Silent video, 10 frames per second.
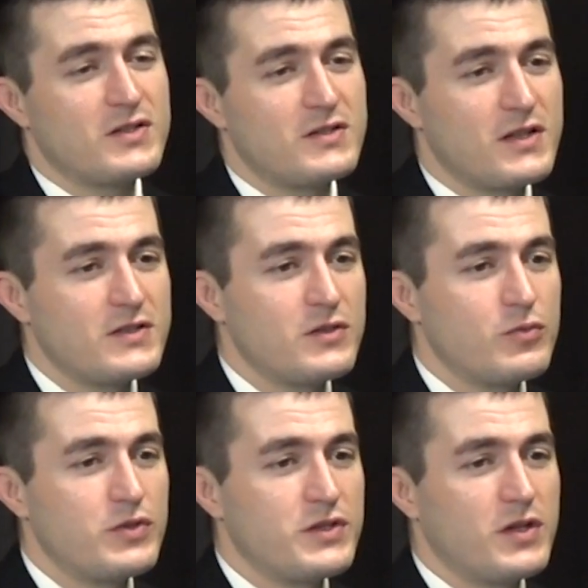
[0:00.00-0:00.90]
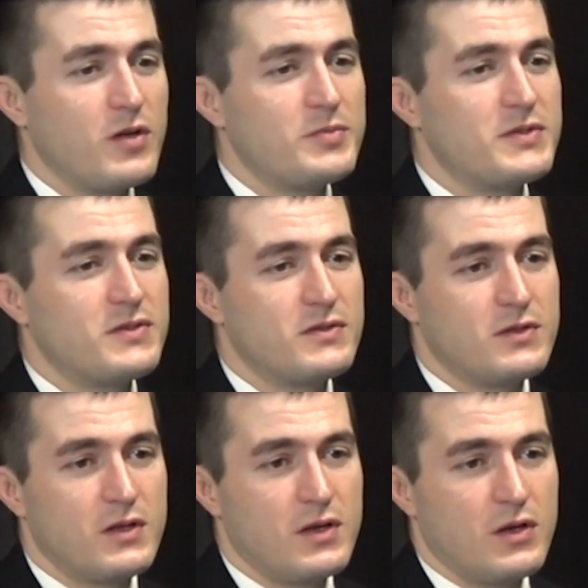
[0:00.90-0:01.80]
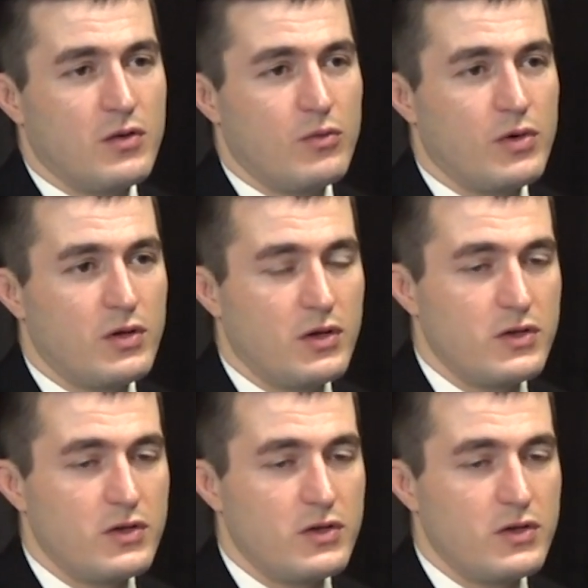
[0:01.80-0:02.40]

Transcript: sense in which it helps one